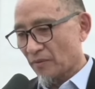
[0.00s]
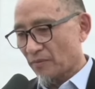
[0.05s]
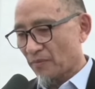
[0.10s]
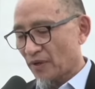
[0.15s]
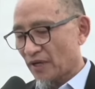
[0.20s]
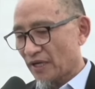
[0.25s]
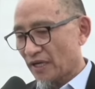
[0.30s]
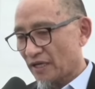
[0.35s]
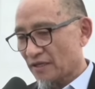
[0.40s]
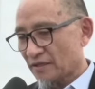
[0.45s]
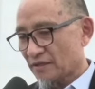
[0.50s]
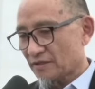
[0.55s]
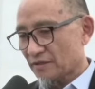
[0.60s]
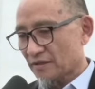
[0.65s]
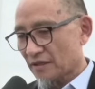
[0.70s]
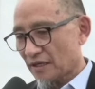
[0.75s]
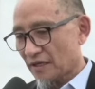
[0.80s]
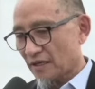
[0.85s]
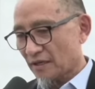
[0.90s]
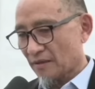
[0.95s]
We
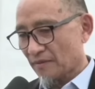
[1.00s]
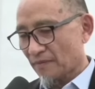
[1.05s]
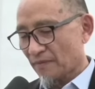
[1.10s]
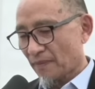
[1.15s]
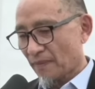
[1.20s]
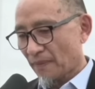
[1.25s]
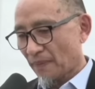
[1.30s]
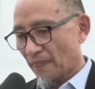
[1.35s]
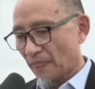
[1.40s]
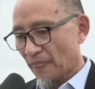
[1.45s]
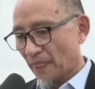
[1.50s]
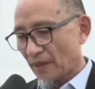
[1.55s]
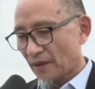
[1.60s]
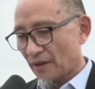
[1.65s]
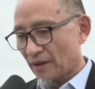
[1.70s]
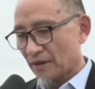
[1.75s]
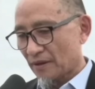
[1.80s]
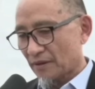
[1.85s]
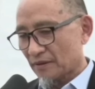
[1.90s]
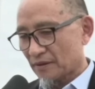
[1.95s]
place
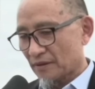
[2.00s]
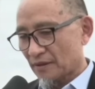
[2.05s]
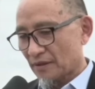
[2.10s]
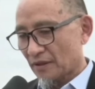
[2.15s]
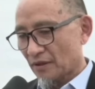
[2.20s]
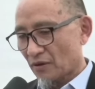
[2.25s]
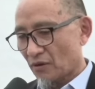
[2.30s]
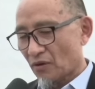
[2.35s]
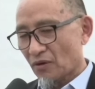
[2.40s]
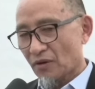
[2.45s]
the